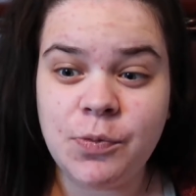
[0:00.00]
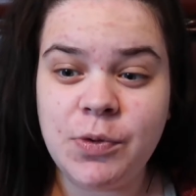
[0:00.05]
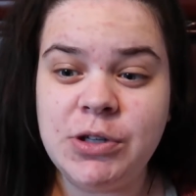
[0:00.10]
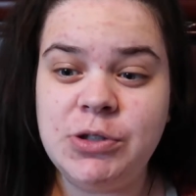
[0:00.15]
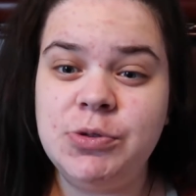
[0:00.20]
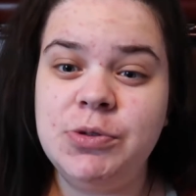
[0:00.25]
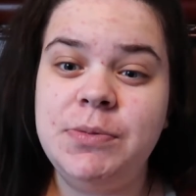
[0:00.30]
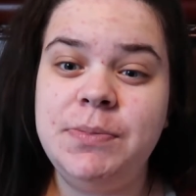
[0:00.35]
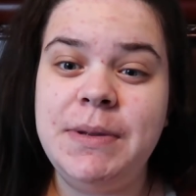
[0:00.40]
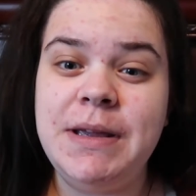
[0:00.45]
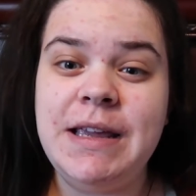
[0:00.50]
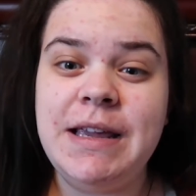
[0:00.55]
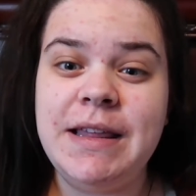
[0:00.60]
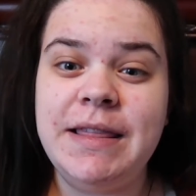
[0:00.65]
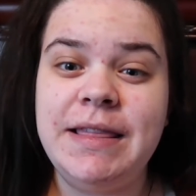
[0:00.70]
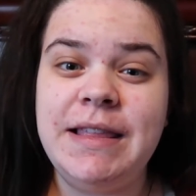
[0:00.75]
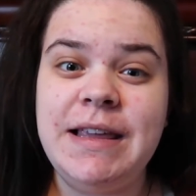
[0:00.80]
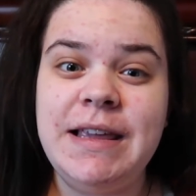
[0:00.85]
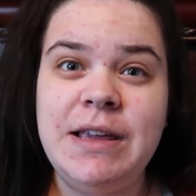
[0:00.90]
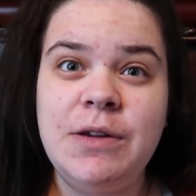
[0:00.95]
which would be
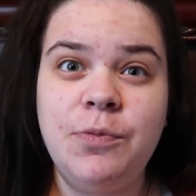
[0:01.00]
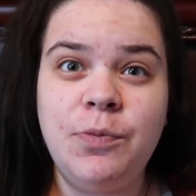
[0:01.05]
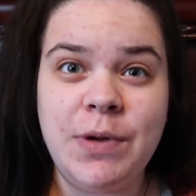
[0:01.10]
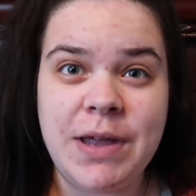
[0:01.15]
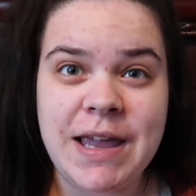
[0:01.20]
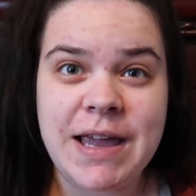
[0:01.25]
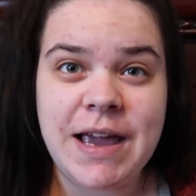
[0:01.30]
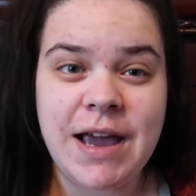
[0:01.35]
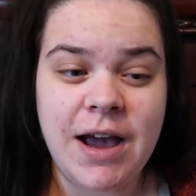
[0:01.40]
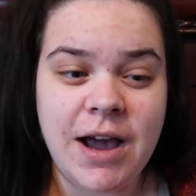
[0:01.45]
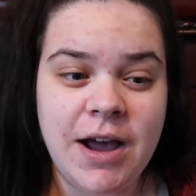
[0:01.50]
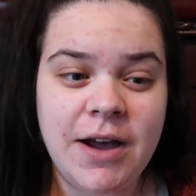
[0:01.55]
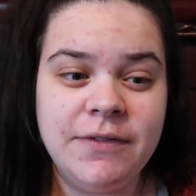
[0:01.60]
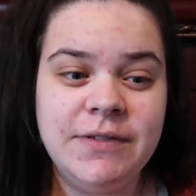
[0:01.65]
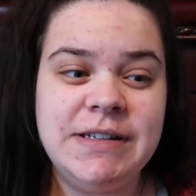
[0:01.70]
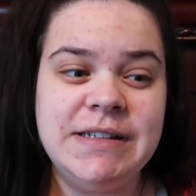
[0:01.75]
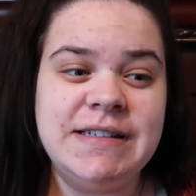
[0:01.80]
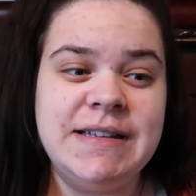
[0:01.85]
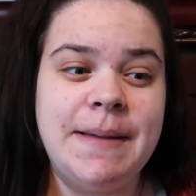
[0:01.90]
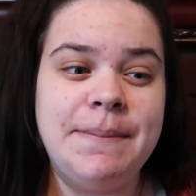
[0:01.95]
the week
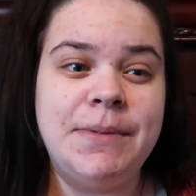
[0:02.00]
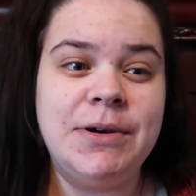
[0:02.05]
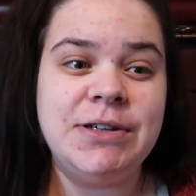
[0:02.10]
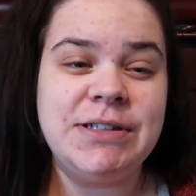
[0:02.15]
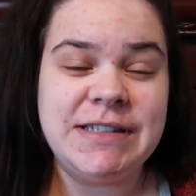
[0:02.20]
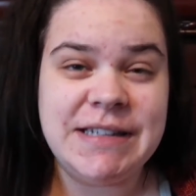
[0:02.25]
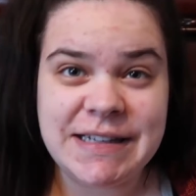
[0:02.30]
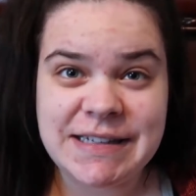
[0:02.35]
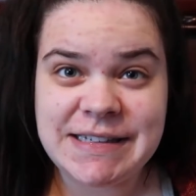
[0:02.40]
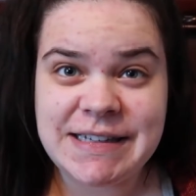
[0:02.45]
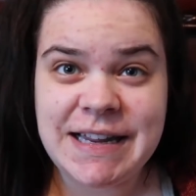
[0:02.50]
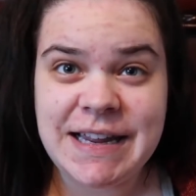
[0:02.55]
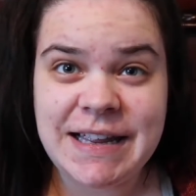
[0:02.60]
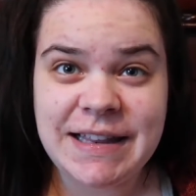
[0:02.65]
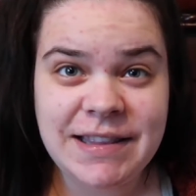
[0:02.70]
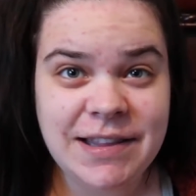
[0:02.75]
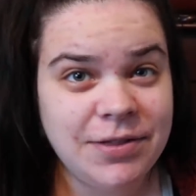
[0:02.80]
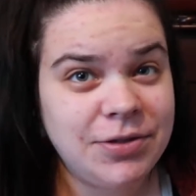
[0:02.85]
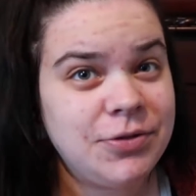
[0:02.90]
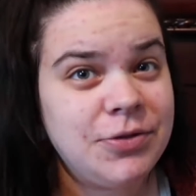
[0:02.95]
of December
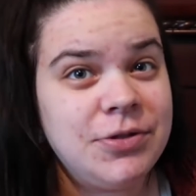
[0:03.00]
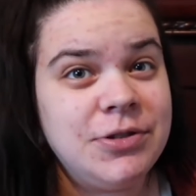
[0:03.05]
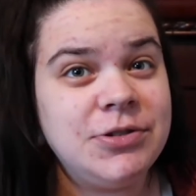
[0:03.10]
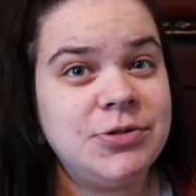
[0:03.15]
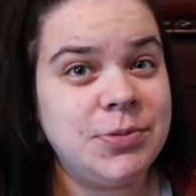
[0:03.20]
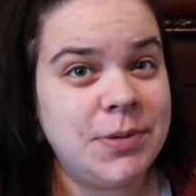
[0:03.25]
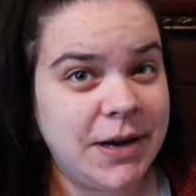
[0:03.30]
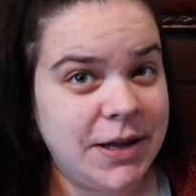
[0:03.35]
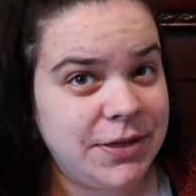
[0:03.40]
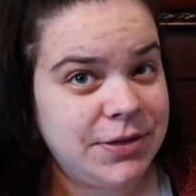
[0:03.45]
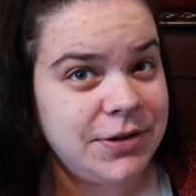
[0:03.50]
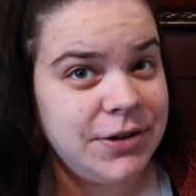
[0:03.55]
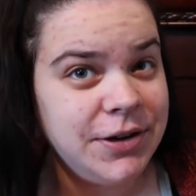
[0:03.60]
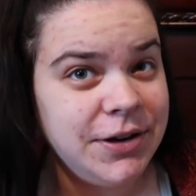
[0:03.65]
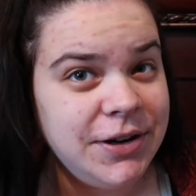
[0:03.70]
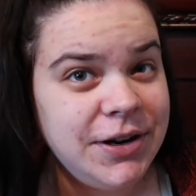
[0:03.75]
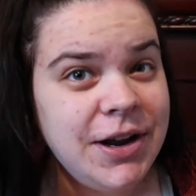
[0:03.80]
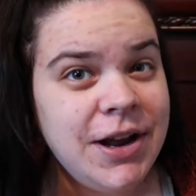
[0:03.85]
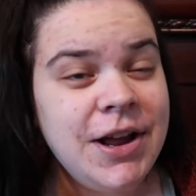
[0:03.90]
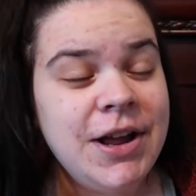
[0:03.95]
16th through the
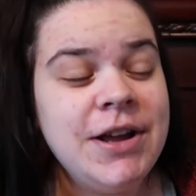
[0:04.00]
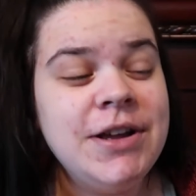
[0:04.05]
23rd.